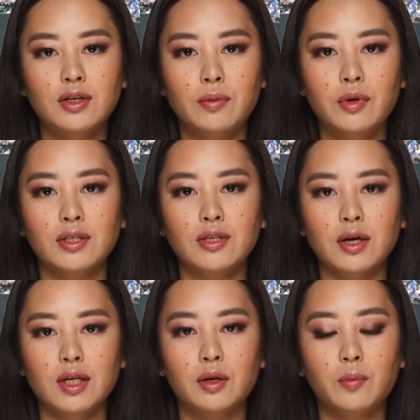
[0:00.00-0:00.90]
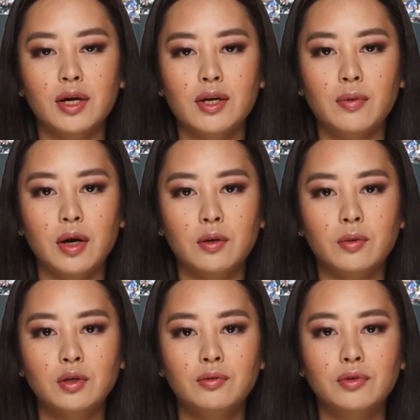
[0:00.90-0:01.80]
to the best value bets
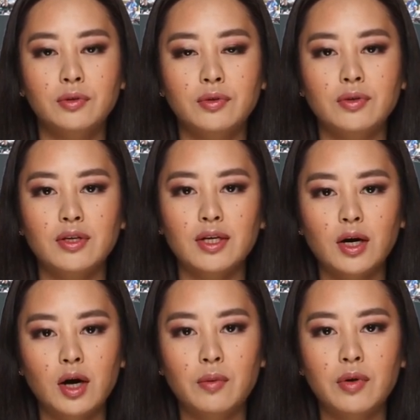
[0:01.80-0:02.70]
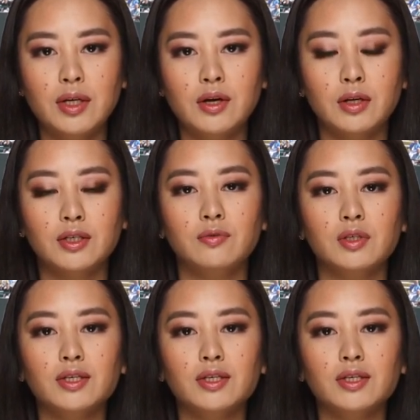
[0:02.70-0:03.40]
available. See all predictions for